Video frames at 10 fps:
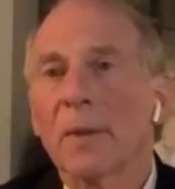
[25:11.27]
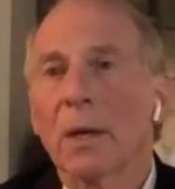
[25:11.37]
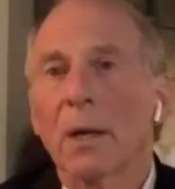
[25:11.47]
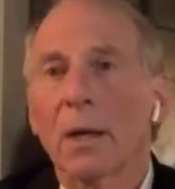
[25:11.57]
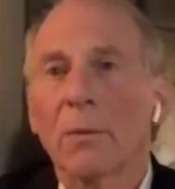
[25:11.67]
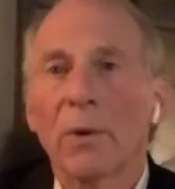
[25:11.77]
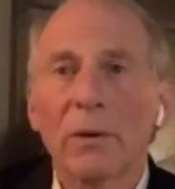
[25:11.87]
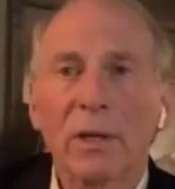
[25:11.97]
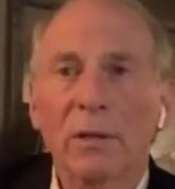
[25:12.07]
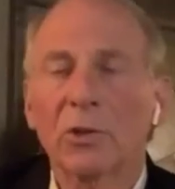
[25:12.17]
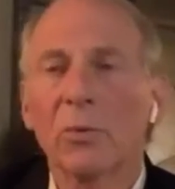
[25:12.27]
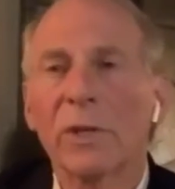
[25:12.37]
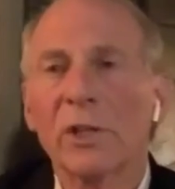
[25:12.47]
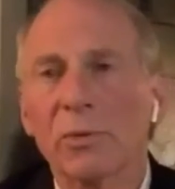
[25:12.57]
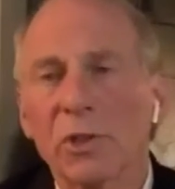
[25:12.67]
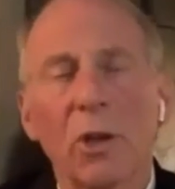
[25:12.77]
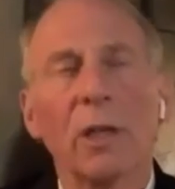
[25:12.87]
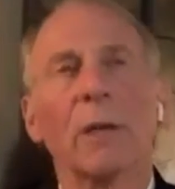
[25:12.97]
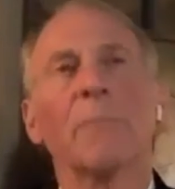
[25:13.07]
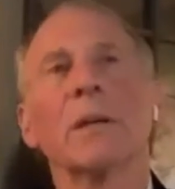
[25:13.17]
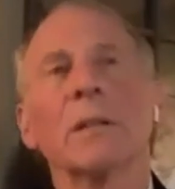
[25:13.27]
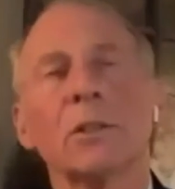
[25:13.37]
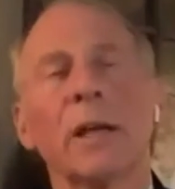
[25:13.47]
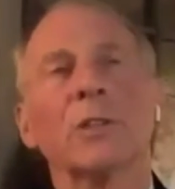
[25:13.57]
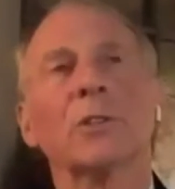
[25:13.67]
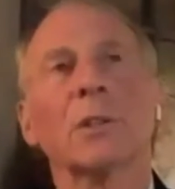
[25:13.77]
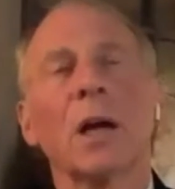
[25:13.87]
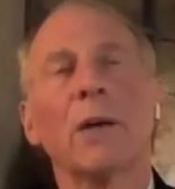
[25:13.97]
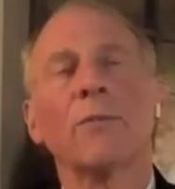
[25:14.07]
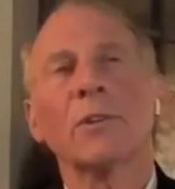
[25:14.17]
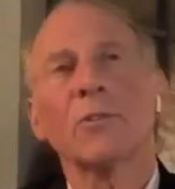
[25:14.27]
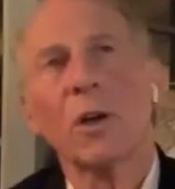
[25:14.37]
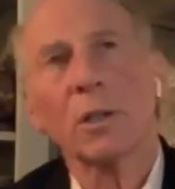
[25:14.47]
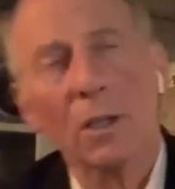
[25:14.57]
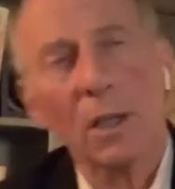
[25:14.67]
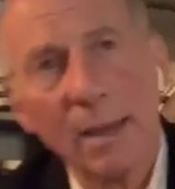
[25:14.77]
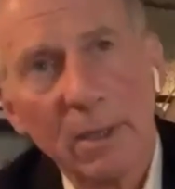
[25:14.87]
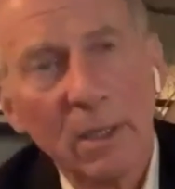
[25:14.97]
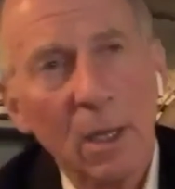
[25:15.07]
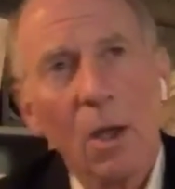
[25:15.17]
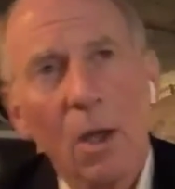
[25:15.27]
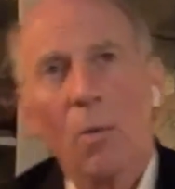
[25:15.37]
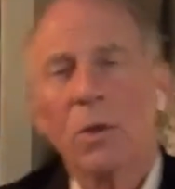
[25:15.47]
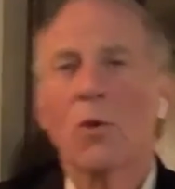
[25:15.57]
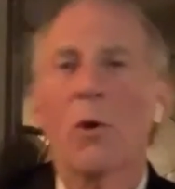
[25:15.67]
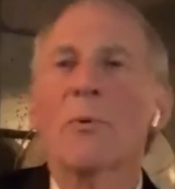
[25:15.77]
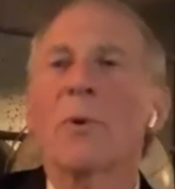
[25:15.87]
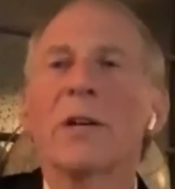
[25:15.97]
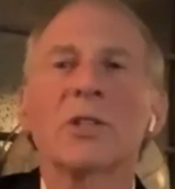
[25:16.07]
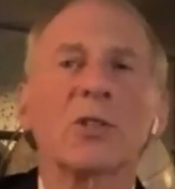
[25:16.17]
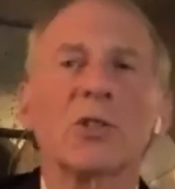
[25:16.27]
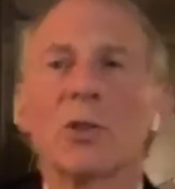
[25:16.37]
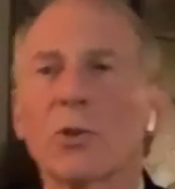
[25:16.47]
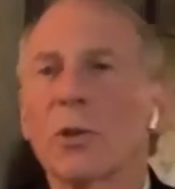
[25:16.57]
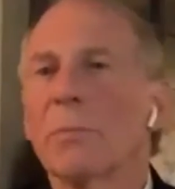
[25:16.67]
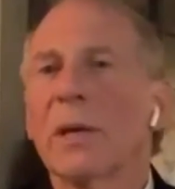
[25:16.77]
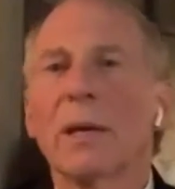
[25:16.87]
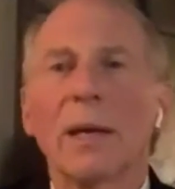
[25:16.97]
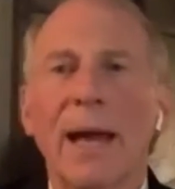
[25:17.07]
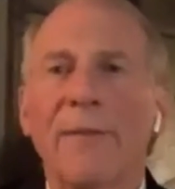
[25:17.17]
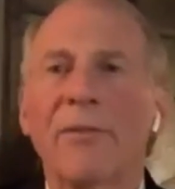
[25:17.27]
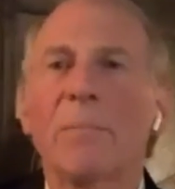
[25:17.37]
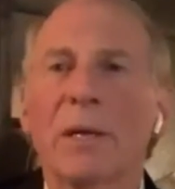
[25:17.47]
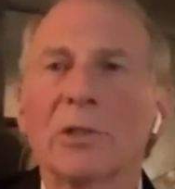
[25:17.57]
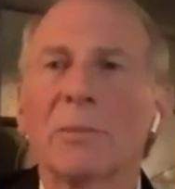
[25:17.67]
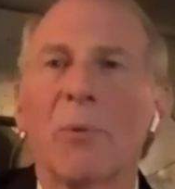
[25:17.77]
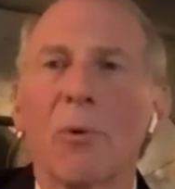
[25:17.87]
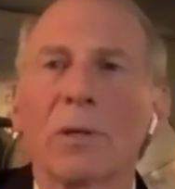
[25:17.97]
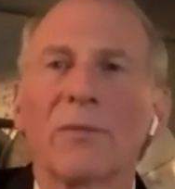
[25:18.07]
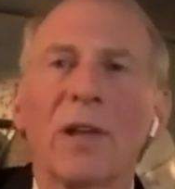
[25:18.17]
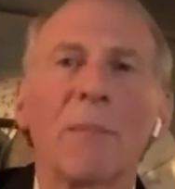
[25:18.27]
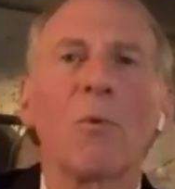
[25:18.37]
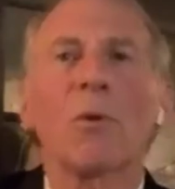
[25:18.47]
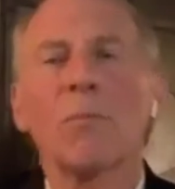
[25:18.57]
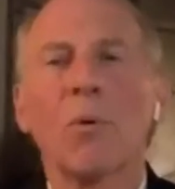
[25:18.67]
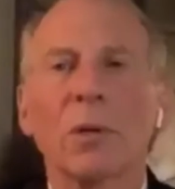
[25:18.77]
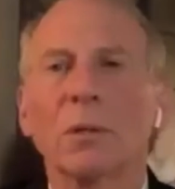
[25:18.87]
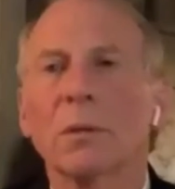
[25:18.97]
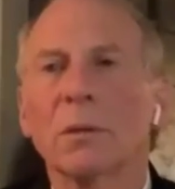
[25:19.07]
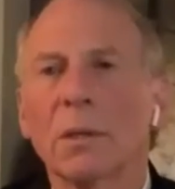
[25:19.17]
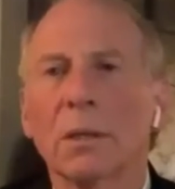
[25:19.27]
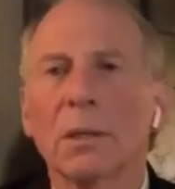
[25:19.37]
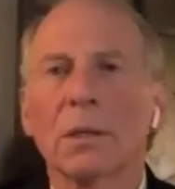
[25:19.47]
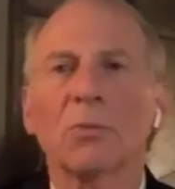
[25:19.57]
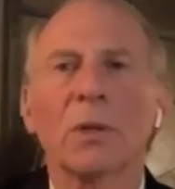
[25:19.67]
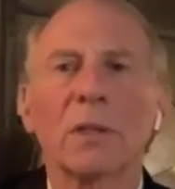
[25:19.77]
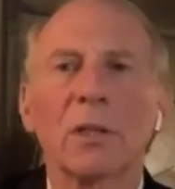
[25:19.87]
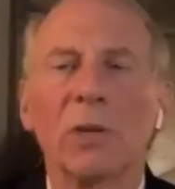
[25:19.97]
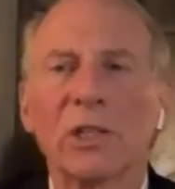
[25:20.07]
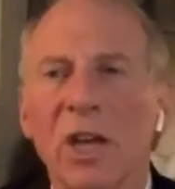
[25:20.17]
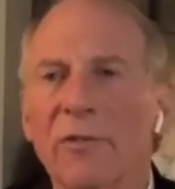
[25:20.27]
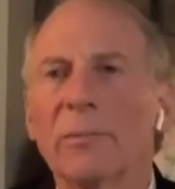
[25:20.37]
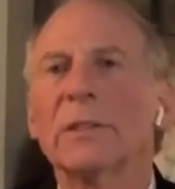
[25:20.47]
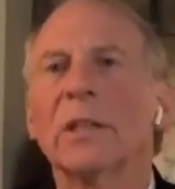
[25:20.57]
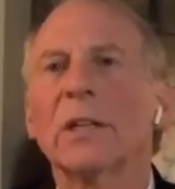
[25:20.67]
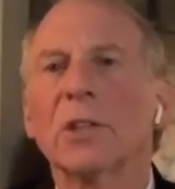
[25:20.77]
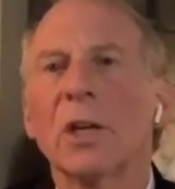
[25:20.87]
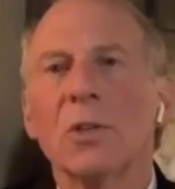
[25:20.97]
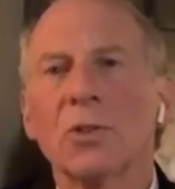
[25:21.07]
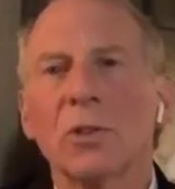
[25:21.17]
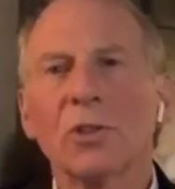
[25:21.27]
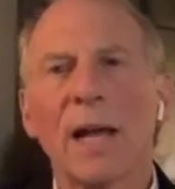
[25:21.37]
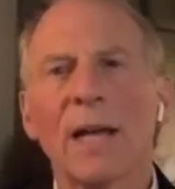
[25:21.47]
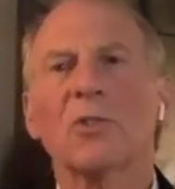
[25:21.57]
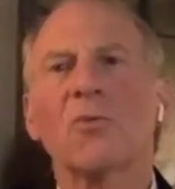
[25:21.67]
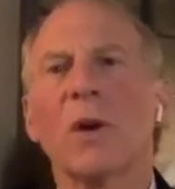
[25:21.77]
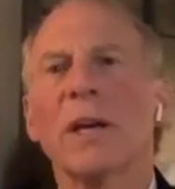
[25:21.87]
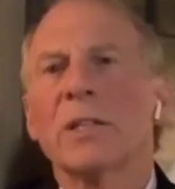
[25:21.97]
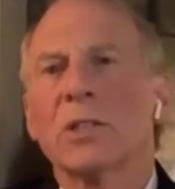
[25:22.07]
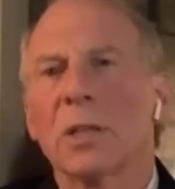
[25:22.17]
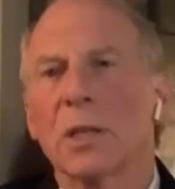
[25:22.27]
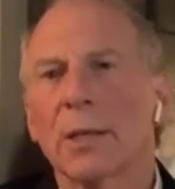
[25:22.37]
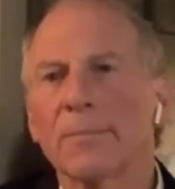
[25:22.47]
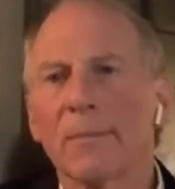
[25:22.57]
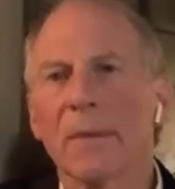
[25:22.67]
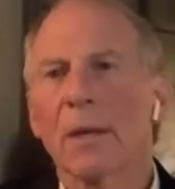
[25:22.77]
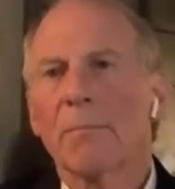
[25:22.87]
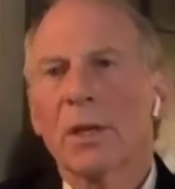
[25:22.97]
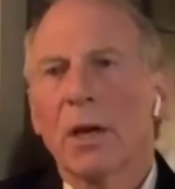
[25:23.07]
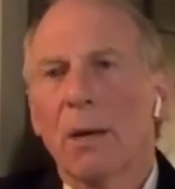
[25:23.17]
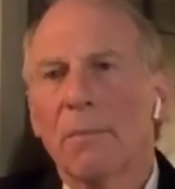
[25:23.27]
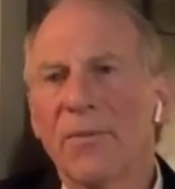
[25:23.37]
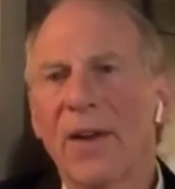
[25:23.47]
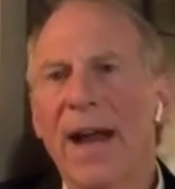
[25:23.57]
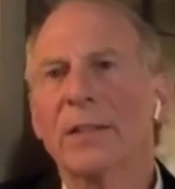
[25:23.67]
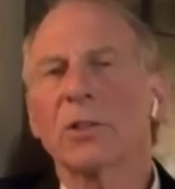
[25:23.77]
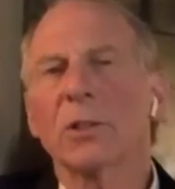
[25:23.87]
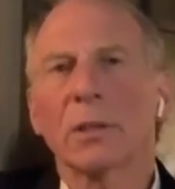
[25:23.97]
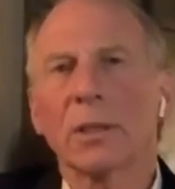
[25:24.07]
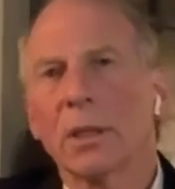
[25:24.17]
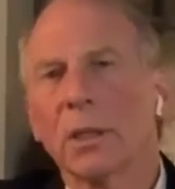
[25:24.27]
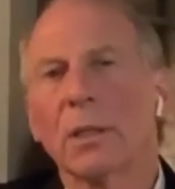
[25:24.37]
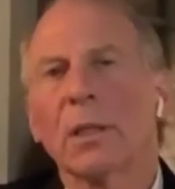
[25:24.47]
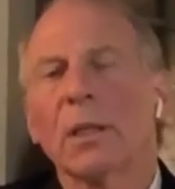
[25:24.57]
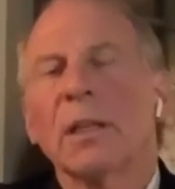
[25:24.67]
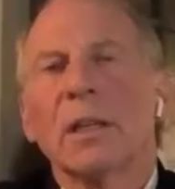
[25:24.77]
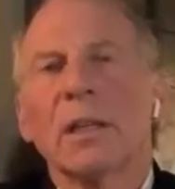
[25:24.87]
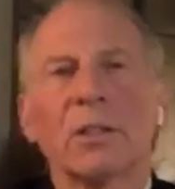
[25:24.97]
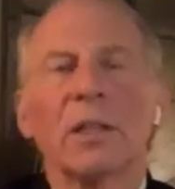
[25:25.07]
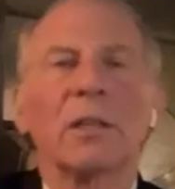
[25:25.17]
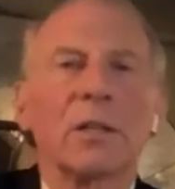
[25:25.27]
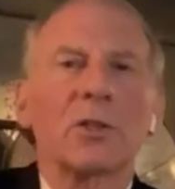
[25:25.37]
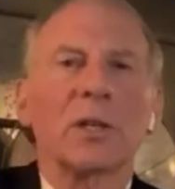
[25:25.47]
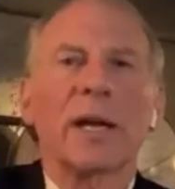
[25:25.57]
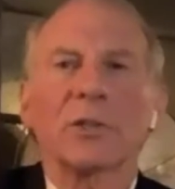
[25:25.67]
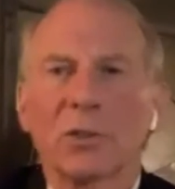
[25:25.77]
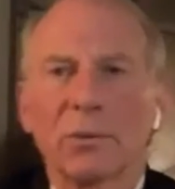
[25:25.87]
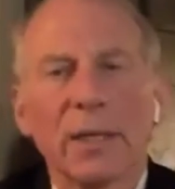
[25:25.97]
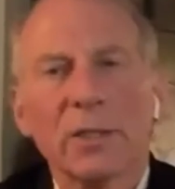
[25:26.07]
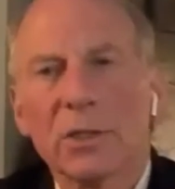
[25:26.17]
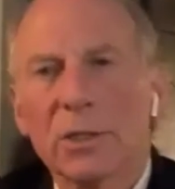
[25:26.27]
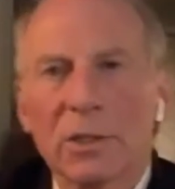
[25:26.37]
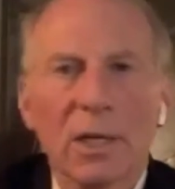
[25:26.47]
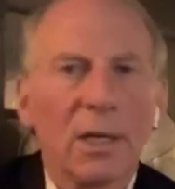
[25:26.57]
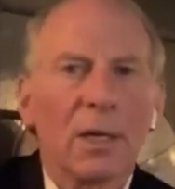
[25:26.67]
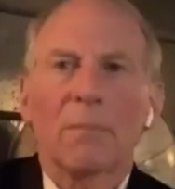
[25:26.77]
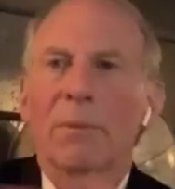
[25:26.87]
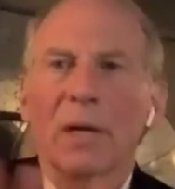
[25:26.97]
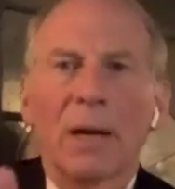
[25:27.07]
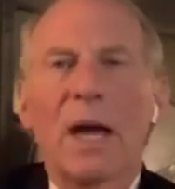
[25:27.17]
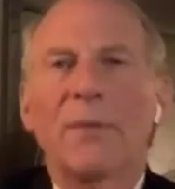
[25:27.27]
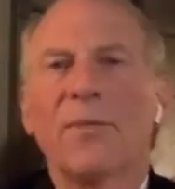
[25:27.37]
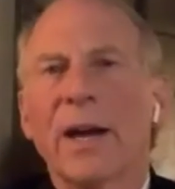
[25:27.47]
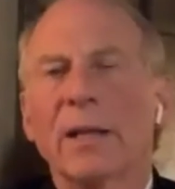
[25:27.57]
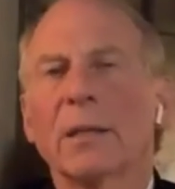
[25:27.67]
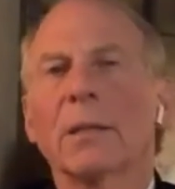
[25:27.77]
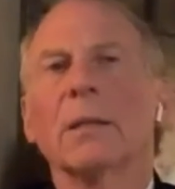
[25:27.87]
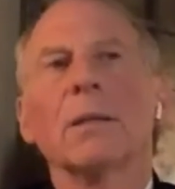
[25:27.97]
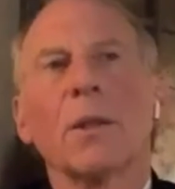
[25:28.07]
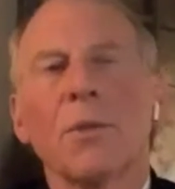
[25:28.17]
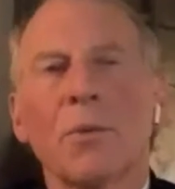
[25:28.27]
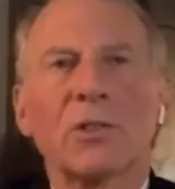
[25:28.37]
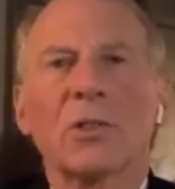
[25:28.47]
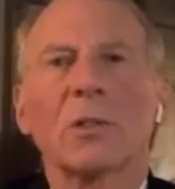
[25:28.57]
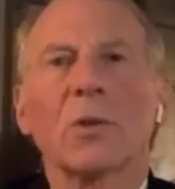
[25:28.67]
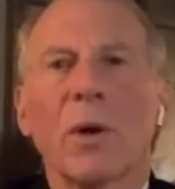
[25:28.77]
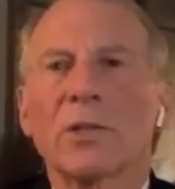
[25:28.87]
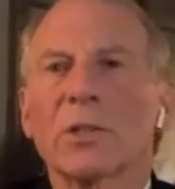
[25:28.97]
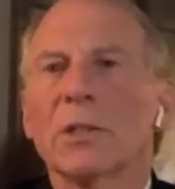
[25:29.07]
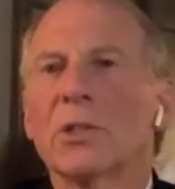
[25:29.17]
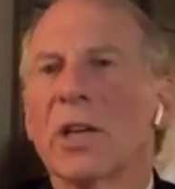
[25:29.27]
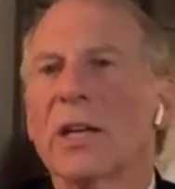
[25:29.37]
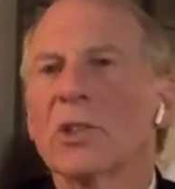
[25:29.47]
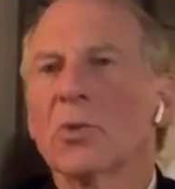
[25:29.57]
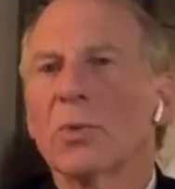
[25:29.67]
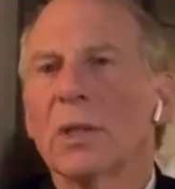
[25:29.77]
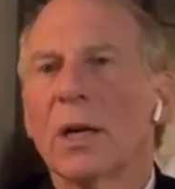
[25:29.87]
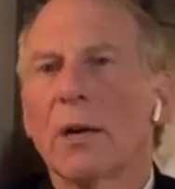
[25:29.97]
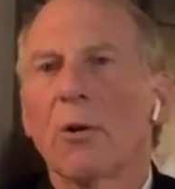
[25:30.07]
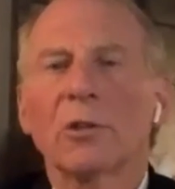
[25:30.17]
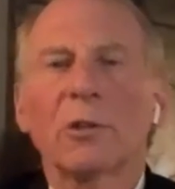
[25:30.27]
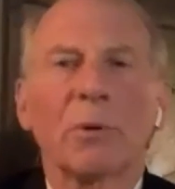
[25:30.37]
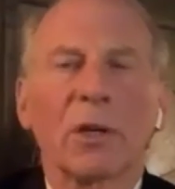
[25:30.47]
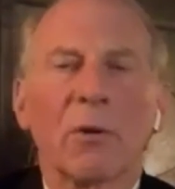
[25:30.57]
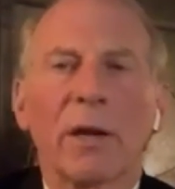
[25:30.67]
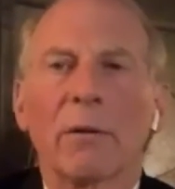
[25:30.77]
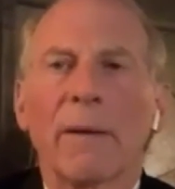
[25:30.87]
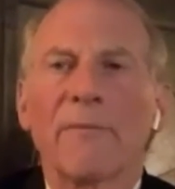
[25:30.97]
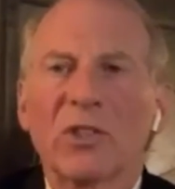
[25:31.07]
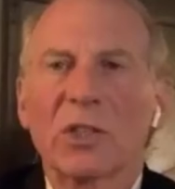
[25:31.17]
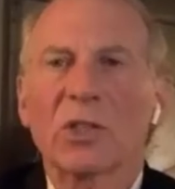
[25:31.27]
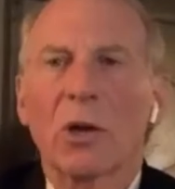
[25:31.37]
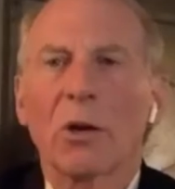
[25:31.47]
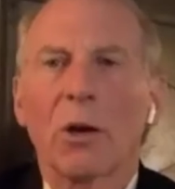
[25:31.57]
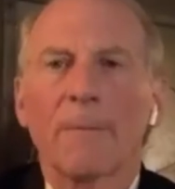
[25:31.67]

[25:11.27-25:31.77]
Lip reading: In 2 weeks, we're starting a big international conference on climate. What corporations do could be every bit as important, if not more important, as what the US government does. So there's lots of ways to become a factor in international relations, but I'm not fighting the thrust of the question is yes, we ought to put a greater emphasis on